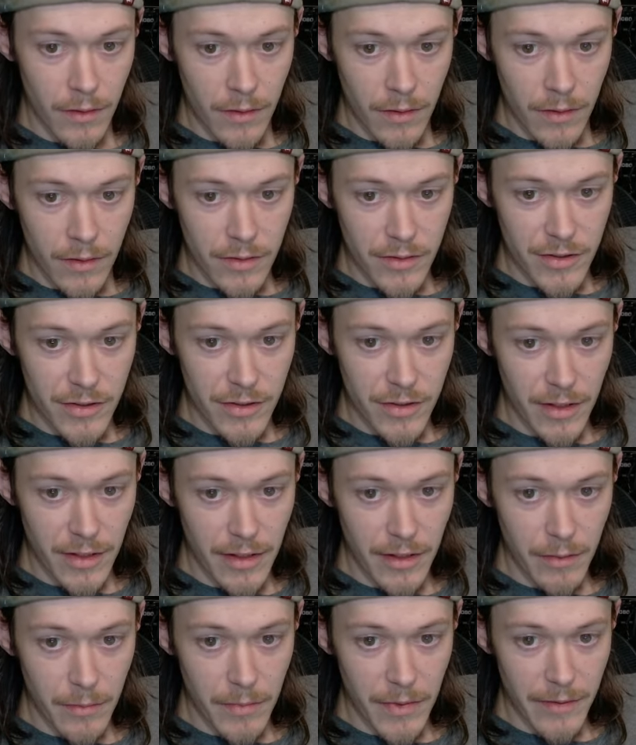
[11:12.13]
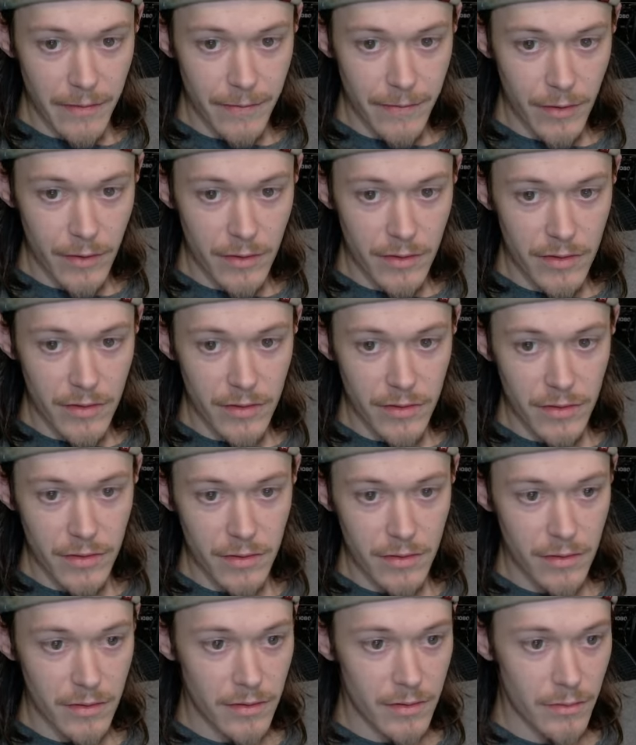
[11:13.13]
Check out my
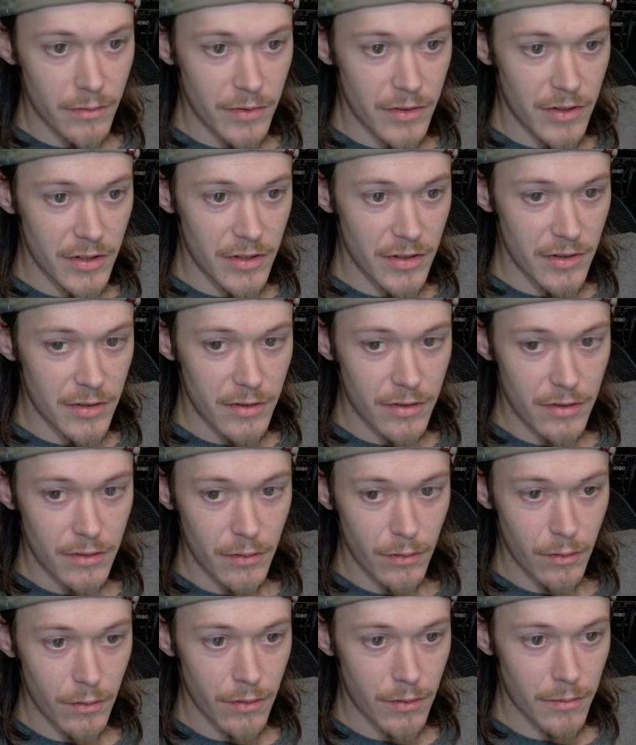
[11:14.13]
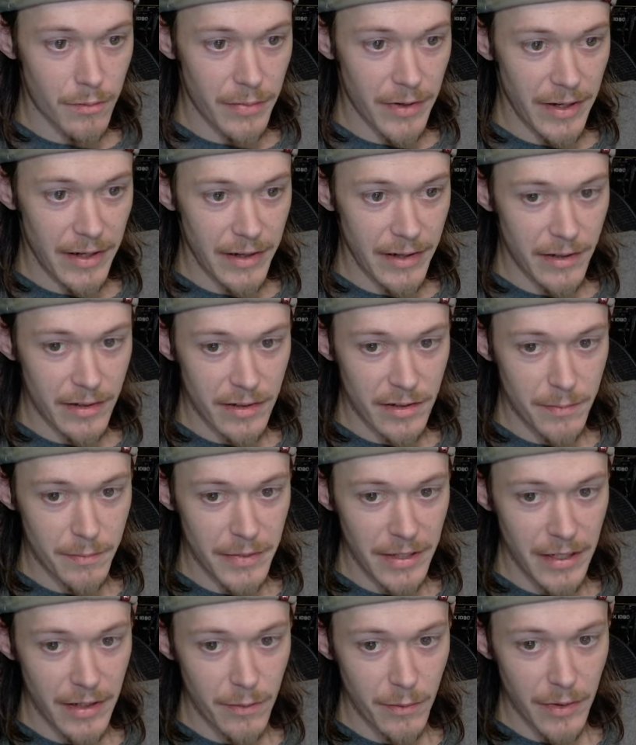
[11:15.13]
firsts, which is Solar Bay and
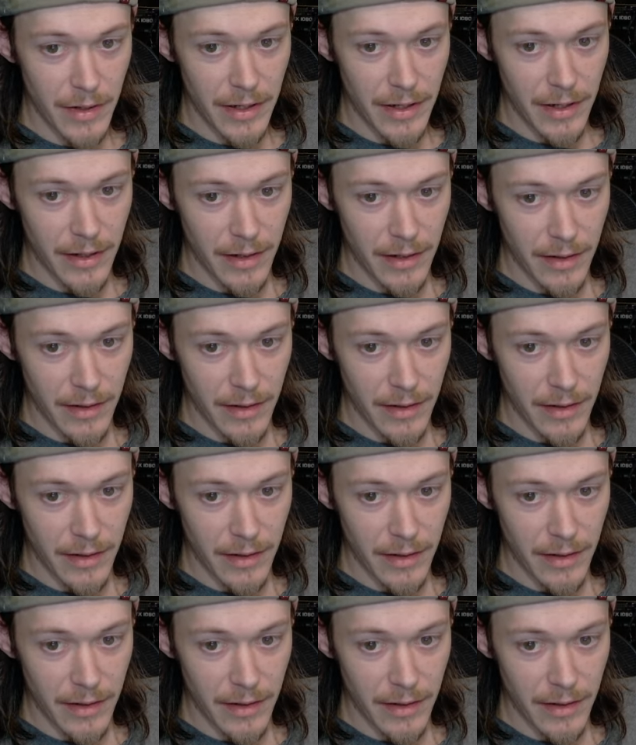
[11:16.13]
Speedway.